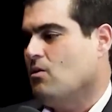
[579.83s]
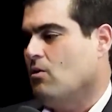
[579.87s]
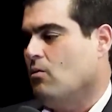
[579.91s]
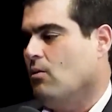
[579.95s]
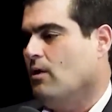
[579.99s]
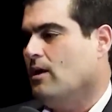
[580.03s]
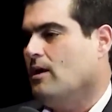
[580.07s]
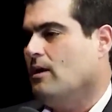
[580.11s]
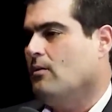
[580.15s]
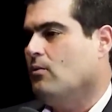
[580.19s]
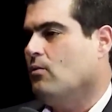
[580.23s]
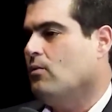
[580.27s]

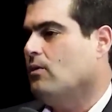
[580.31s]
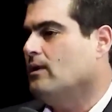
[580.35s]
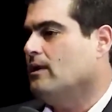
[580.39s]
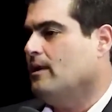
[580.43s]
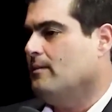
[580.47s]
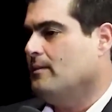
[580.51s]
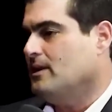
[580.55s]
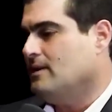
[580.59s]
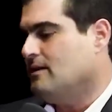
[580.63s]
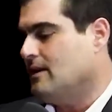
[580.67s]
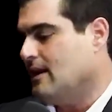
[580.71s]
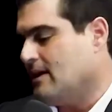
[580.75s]
What, what,
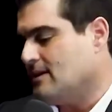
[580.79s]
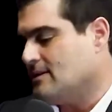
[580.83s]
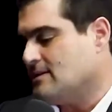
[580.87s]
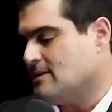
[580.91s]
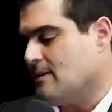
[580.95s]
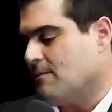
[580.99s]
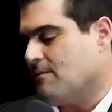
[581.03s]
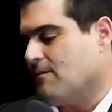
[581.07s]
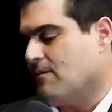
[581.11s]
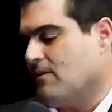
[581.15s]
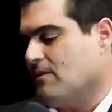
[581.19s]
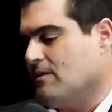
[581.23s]
let me take it a
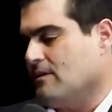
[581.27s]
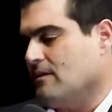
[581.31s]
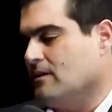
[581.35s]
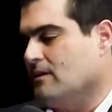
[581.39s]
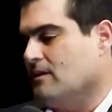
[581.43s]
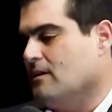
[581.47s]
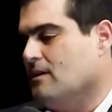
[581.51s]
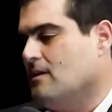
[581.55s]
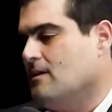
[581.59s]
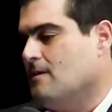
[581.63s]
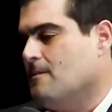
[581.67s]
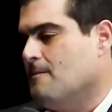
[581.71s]
step
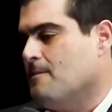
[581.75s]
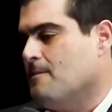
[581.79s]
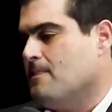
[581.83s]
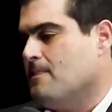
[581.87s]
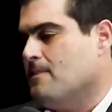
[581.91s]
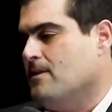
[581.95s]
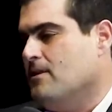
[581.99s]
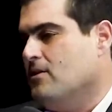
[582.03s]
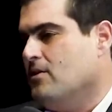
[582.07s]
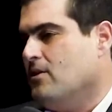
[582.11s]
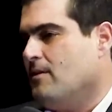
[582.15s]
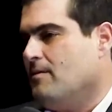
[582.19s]
further.
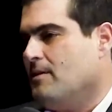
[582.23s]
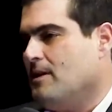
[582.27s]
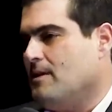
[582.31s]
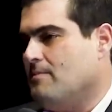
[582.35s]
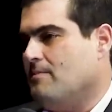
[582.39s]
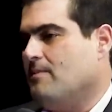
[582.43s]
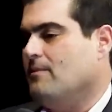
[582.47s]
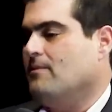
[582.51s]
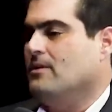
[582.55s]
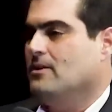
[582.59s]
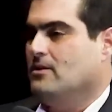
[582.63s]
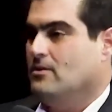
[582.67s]
Do you know how many,
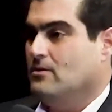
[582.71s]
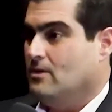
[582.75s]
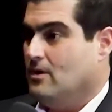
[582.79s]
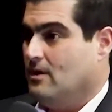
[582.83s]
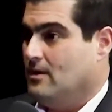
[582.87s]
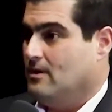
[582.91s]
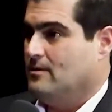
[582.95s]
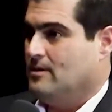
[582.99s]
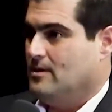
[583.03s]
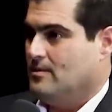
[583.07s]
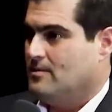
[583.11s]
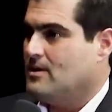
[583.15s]
you know
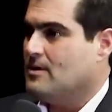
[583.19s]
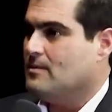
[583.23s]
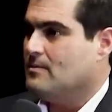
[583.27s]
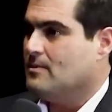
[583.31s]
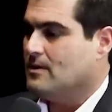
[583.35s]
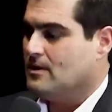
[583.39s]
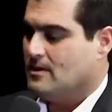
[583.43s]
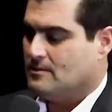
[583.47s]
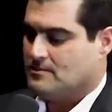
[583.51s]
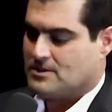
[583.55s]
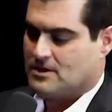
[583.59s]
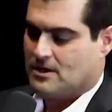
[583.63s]
how many
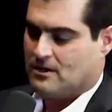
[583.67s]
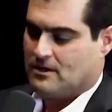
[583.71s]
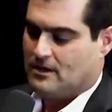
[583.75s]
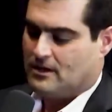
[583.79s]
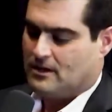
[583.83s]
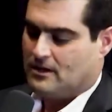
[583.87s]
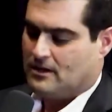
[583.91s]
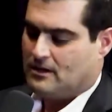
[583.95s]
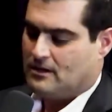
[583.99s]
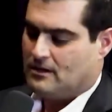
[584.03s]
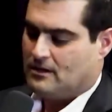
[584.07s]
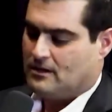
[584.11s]
people, I'm
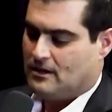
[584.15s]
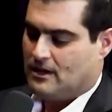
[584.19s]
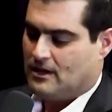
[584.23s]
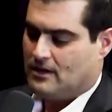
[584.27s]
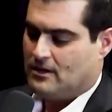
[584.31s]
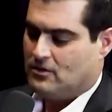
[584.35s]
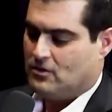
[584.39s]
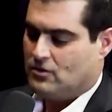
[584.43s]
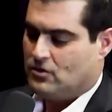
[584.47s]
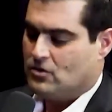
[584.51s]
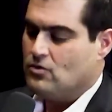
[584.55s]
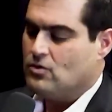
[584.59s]
sorry
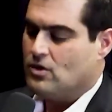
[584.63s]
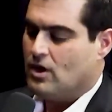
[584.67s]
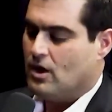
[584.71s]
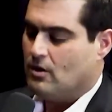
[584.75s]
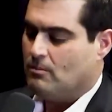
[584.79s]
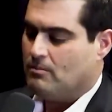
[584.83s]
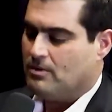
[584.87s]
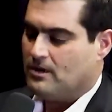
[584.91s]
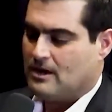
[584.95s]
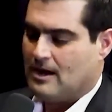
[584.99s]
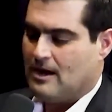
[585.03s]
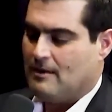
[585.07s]
that you do
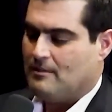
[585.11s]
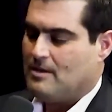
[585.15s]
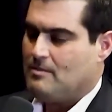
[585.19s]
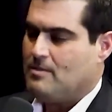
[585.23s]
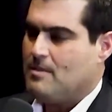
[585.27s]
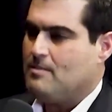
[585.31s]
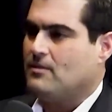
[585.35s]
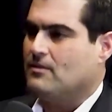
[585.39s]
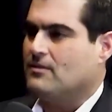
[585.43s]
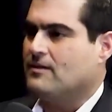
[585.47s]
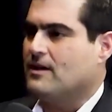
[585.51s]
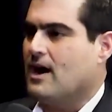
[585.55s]
know, but how many
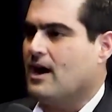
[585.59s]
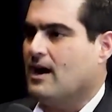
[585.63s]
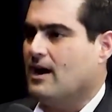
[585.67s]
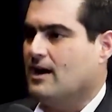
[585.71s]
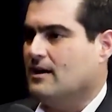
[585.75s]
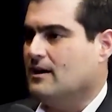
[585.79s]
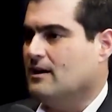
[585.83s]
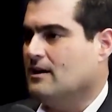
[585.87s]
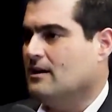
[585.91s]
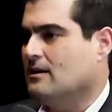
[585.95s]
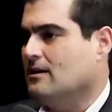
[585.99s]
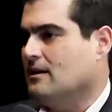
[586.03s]
people
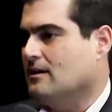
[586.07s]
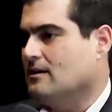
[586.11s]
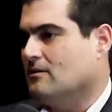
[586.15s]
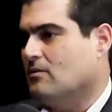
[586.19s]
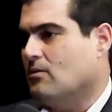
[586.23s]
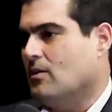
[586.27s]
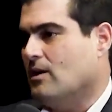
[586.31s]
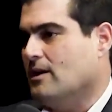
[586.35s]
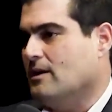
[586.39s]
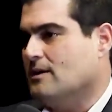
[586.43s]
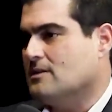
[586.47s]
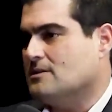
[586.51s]
died in the
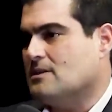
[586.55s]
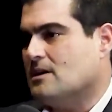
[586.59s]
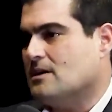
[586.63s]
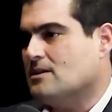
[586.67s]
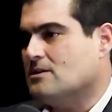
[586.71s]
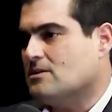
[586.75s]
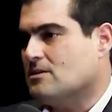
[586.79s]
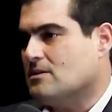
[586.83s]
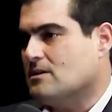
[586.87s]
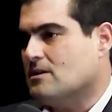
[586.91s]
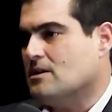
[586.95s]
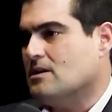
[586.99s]
twentieth
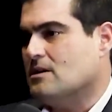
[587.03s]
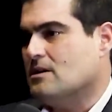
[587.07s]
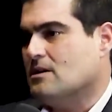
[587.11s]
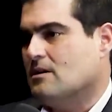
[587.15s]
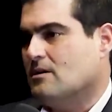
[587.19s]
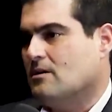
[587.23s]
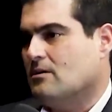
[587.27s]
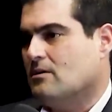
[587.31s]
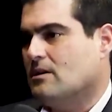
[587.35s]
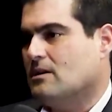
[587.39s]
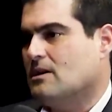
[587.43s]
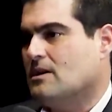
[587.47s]
century?
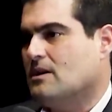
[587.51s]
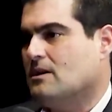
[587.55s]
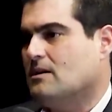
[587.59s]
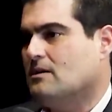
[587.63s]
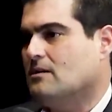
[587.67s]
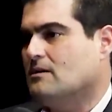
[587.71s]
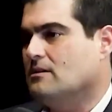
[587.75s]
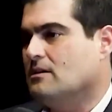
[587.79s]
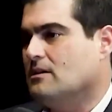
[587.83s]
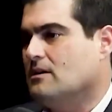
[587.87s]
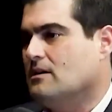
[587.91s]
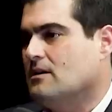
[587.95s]

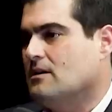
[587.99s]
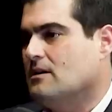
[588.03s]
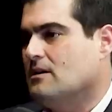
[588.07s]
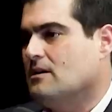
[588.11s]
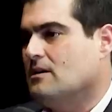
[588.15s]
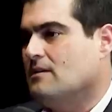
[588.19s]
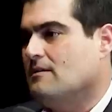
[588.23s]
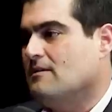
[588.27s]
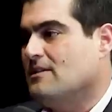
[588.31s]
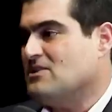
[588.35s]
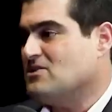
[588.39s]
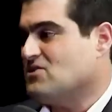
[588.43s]
Killed.
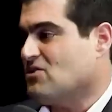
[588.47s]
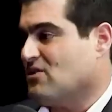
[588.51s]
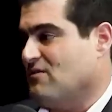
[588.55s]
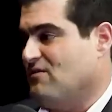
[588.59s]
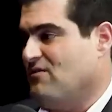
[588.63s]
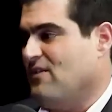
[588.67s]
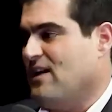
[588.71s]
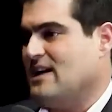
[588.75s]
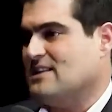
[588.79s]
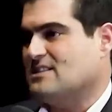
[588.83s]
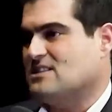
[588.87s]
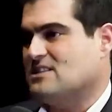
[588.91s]
These are
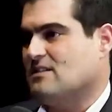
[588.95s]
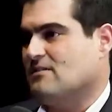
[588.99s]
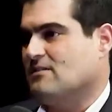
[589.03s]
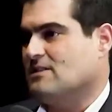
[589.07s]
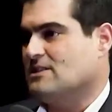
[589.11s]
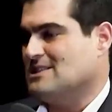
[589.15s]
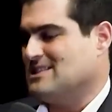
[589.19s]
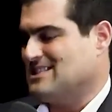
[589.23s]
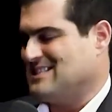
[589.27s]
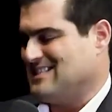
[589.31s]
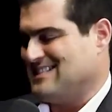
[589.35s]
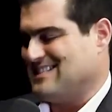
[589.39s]
advanced
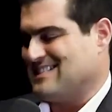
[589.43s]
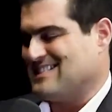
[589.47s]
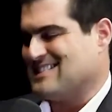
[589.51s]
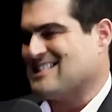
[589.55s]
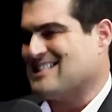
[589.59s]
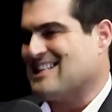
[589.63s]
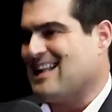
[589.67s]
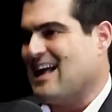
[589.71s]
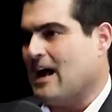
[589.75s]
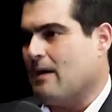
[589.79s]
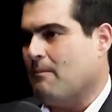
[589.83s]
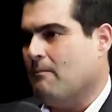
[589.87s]
civilizations. This isn't
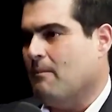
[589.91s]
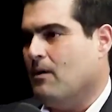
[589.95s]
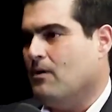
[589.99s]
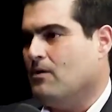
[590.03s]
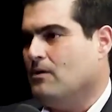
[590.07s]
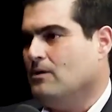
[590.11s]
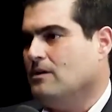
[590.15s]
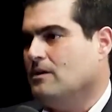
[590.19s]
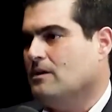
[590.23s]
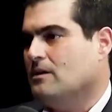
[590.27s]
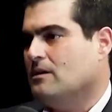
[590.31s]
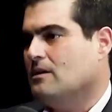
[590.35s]
slime
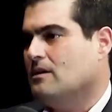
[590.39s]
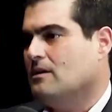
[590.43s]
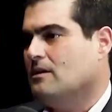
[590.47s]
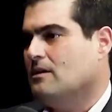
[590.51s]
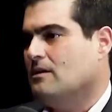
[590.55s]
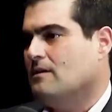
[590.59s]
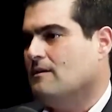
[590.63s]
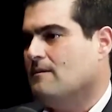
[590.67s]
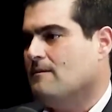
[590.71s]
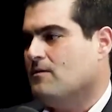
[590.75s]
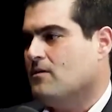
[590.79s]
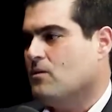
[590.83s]
mold.
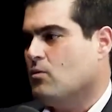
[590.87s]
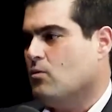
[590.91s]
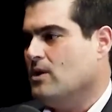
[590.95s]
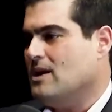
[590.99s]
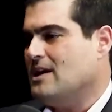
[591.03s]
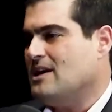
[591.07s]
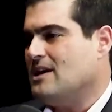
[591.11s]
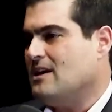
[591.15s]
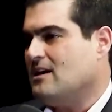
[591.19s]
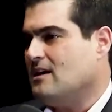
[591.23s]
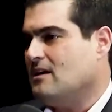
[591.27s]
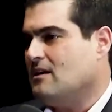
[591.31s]
We
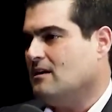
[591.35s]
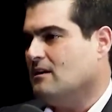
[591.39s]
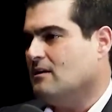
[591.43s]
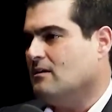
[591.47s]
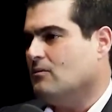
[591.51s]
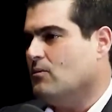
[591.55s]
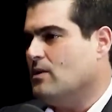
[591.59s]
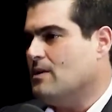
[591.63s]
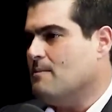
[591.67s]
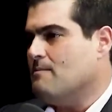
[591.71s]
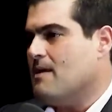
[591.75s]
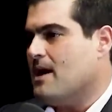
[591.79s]

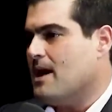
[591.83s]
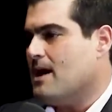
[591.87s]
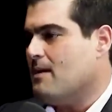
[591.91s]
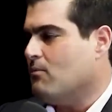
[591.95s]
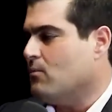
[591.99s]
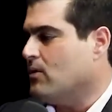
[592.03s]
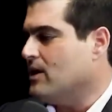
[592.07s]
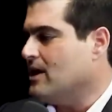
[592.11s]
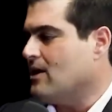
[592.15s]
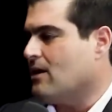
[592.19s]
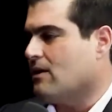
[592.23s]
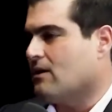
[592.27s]
kill, we
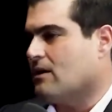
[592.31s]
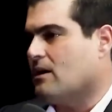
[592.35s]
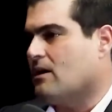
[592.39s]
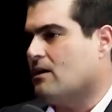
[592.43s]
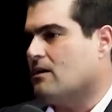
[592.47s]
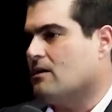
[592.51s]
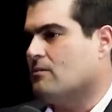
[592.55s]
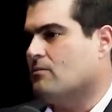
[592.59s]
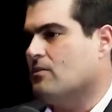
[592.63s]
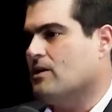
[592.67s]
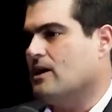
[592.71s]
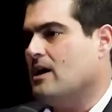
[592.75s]
maim, we
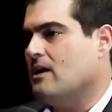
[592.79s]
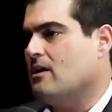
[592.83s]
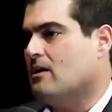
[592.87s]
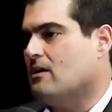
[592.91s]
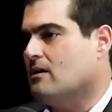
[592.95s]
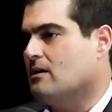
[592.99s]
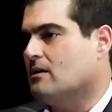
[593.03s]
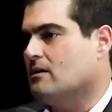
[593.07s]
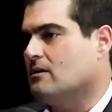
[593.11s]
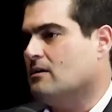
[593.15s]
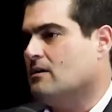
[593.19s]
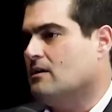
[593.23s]
harm, we
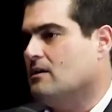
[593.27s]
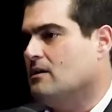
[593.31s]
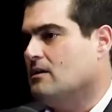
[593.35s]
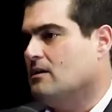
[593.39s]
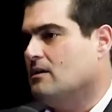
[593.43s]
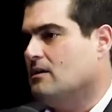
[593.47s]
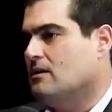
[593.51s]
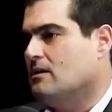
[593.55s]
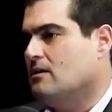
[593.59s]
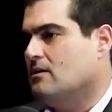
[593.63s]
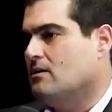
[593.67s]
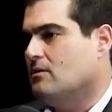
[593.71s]
hurt,
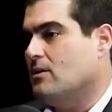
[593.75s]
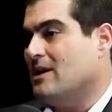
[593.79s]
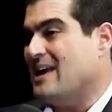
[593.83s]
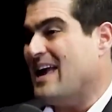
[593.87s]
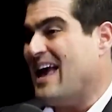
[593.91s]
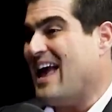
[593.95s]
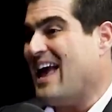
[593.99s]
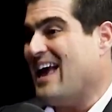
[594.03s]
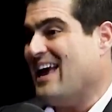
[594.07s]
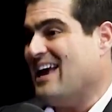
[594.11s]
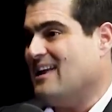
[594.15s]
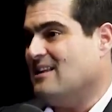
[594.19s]
we
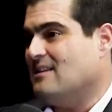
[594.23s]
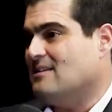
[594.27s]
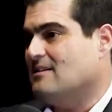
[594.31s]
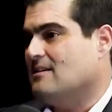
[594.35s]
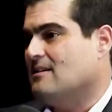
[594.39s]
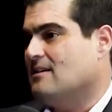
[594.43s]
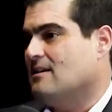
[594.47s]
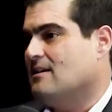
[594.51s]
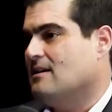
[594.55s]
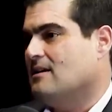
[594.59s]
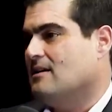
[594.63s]
hate.